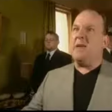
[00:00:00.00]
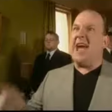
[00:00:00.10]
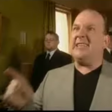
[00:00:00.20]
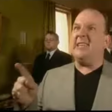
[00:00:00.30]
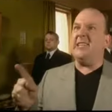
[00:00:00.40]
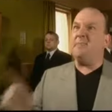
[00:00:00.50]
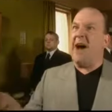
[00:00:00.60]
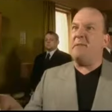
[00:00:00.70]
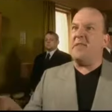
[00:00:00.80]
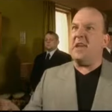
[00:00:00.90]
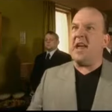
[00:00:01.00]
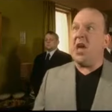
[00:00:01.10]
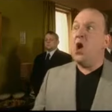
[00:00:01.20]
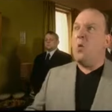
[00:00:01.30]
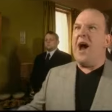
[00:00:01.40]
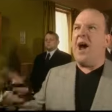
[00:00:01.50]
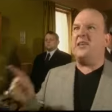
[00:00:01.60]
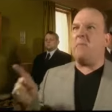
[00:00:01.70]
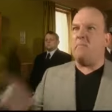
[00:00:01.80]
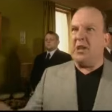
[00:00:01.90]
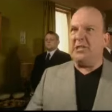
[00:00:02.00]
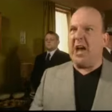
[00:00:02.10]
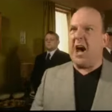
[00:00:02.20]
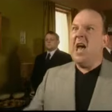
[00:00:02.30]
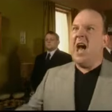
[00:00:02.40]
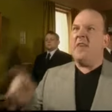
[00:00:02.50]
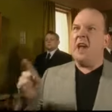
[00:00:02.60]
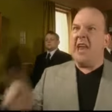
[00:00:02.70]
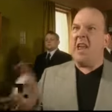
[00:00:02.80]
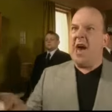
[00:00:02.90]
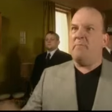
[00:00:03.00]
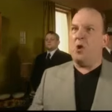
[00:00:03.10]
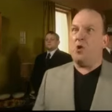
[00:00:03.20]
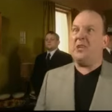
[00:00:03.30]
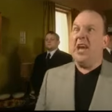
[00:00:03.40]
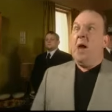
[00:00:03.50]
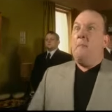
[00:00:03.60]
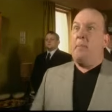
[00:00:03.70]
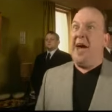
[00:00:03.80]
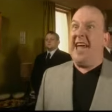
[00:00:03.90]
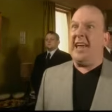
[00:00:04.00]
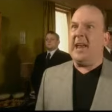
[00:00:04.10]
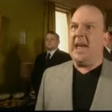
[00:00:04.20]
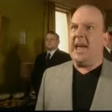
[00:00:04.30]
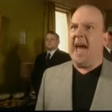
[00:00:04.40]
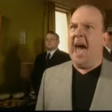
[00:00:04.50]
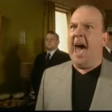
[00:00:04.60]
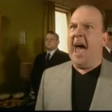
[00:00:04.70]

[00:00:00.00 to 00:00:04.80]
to be asking his mammy tonight why there's a pizza at the letterbox begging to get